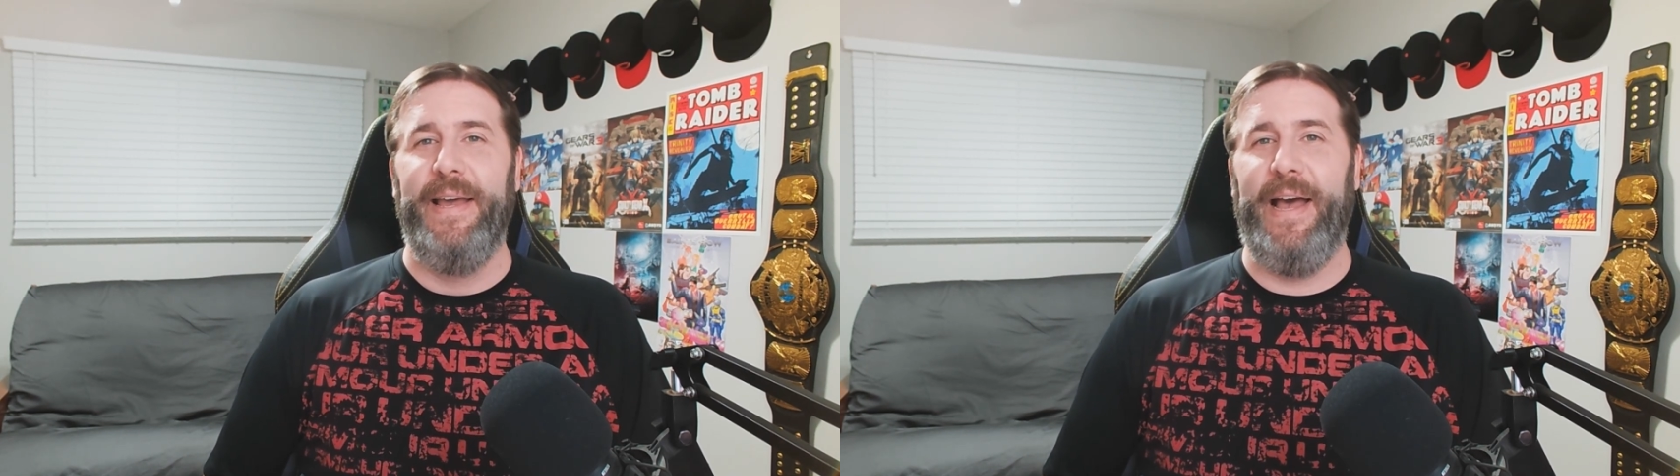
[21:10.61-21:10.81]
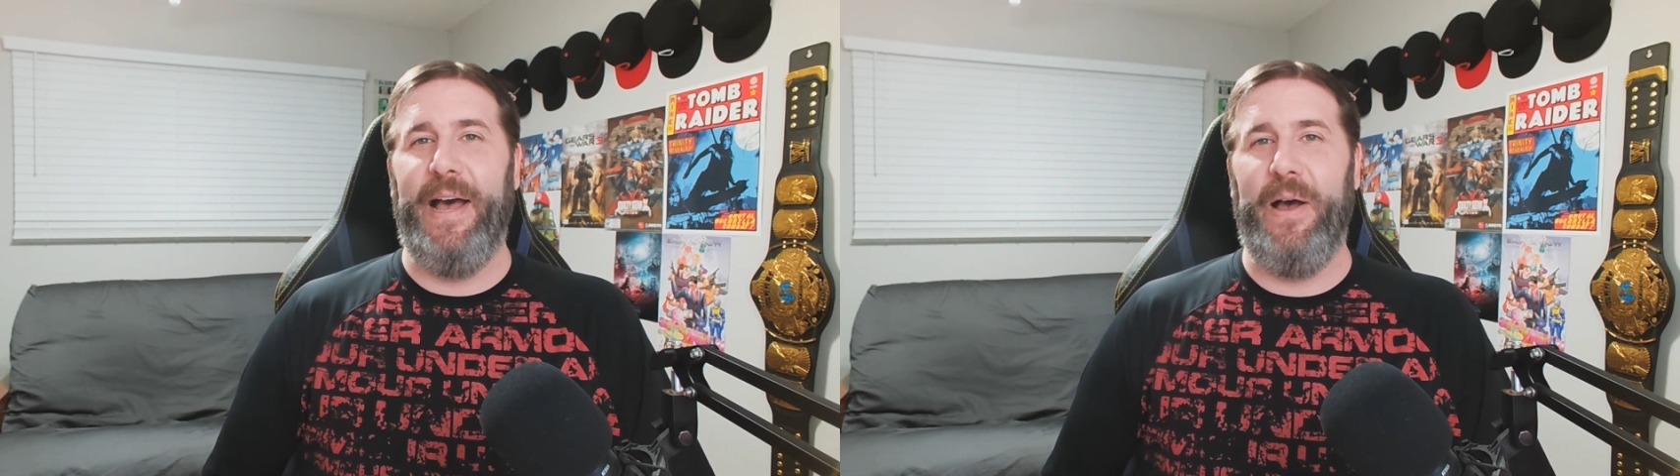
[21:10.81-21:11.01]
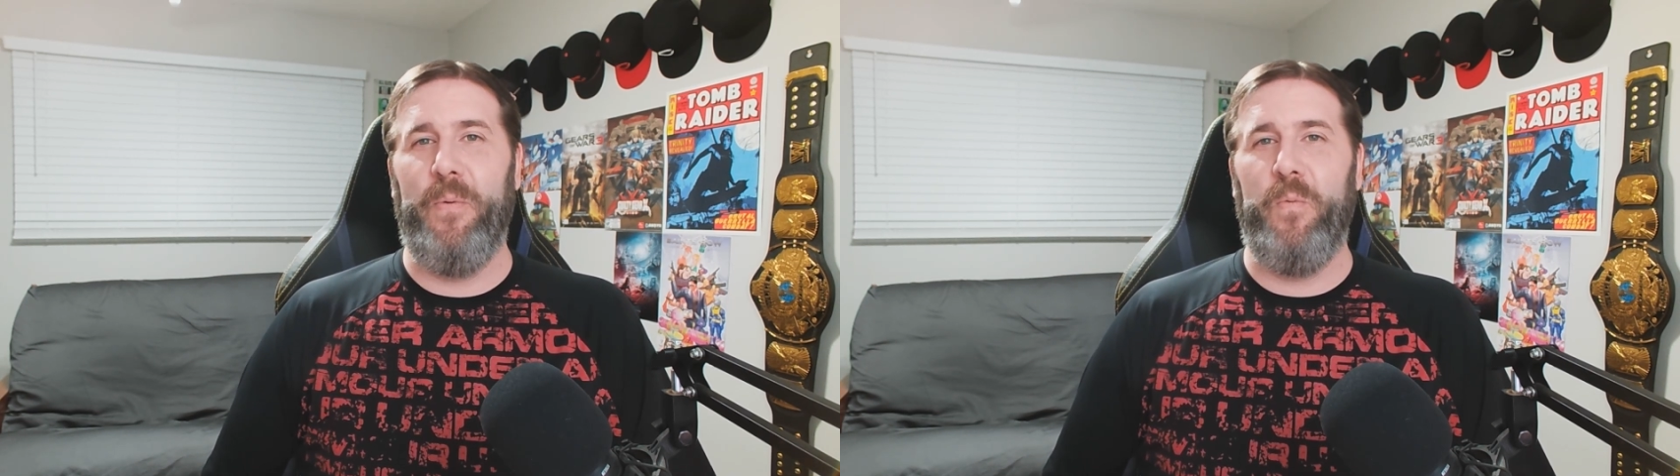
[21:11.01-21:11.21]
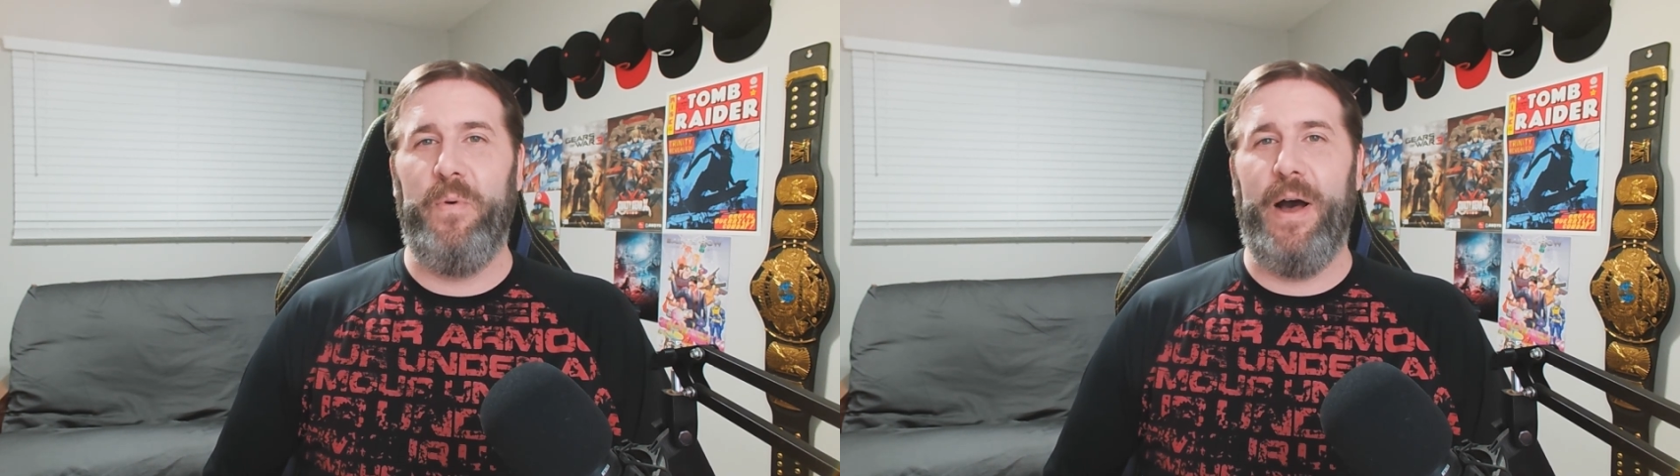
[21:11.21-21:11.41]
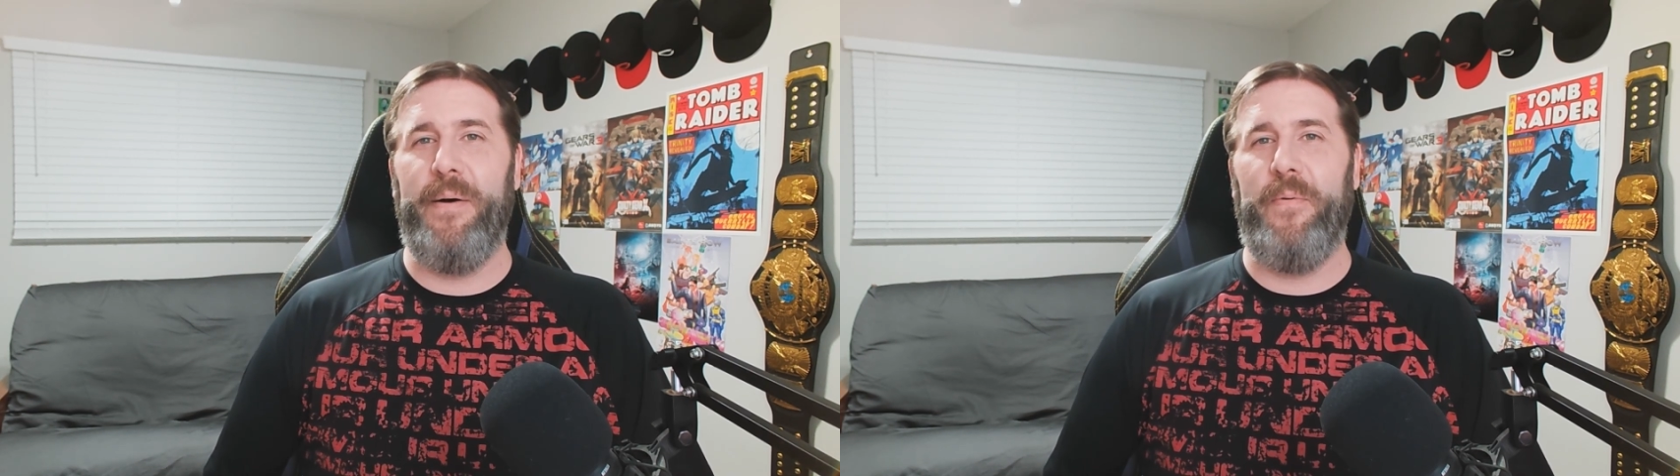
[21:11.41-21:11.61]

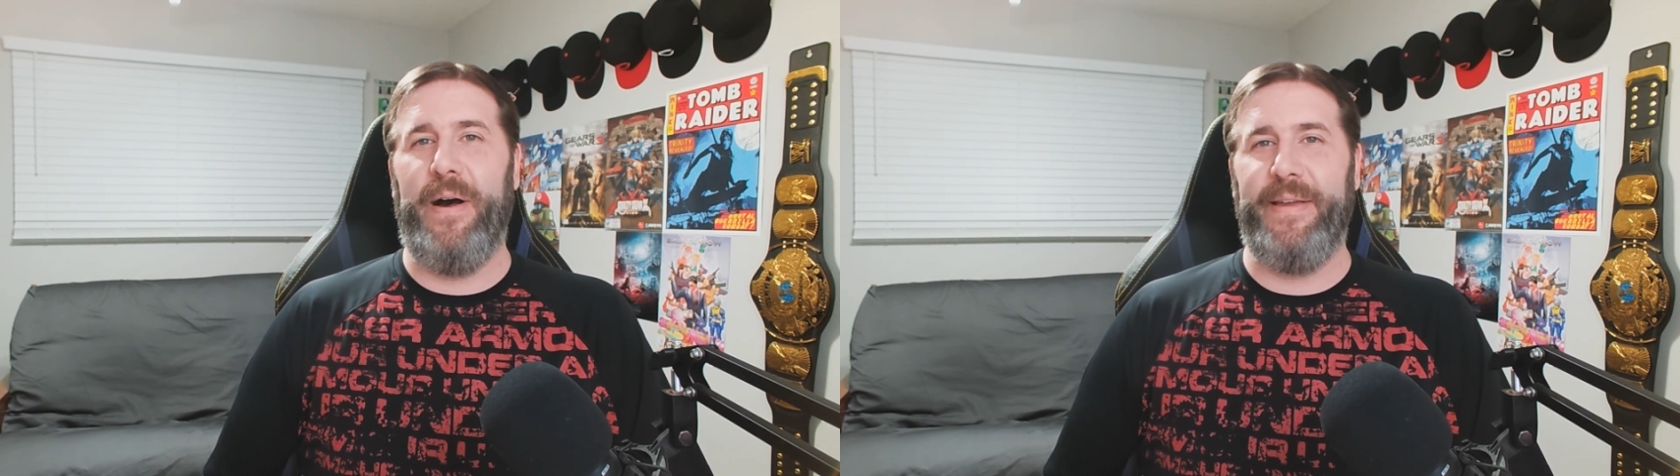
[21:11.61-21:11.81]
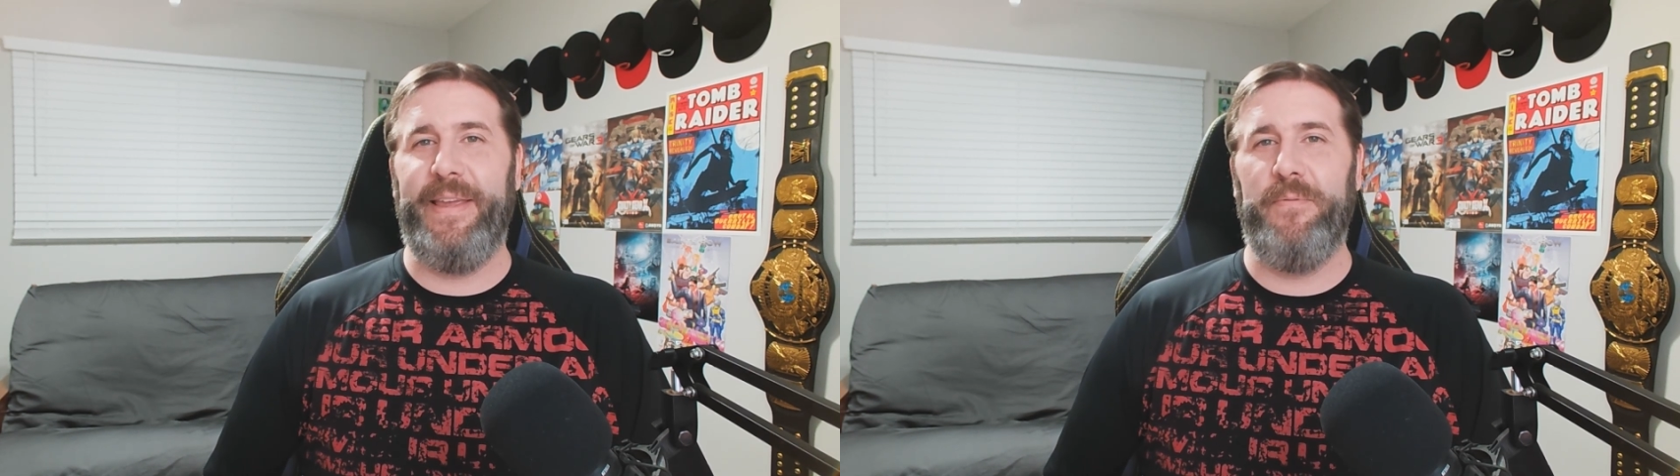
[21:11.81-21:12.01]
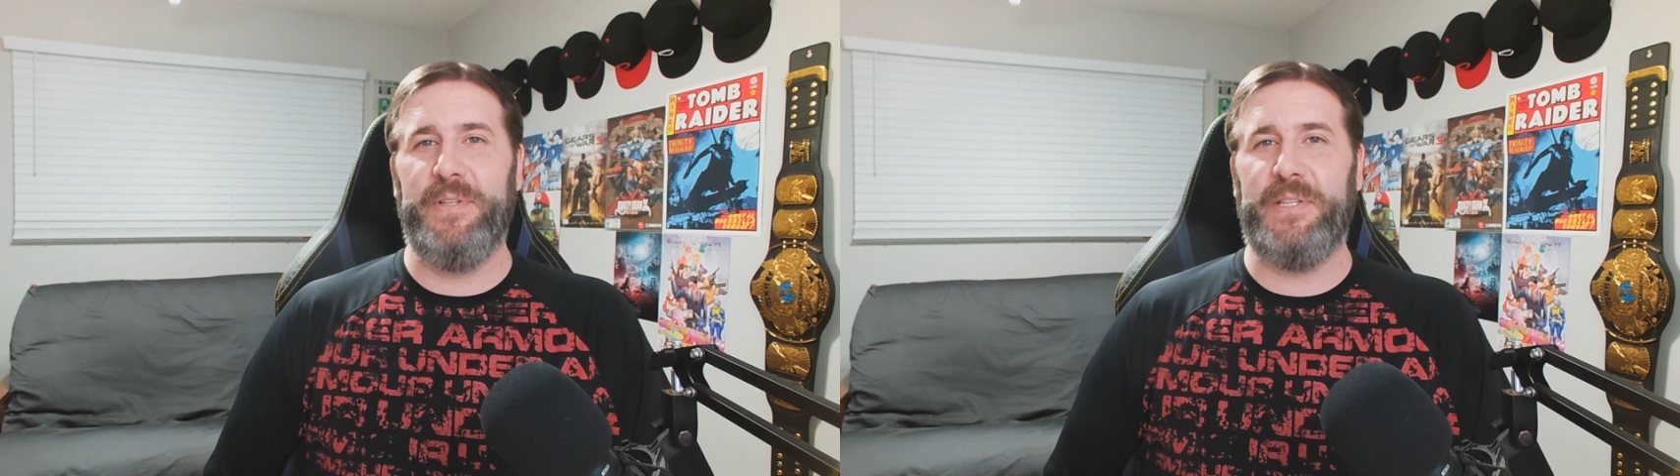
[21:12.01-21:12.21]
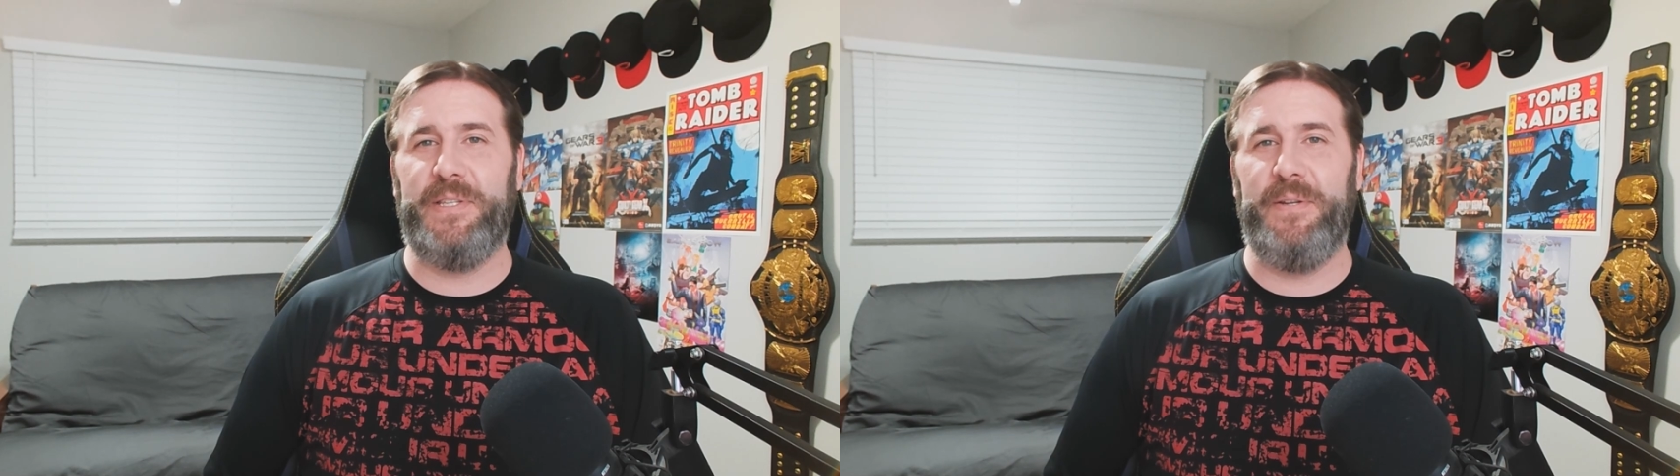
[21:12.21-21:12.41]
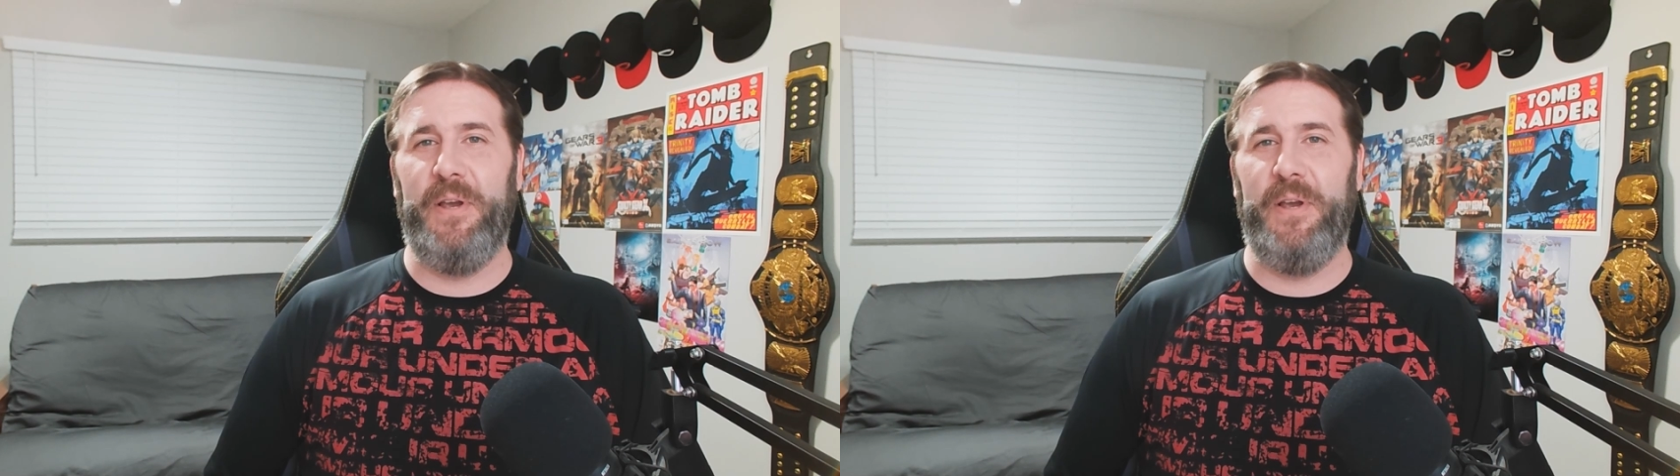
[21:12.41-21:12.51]
while he was,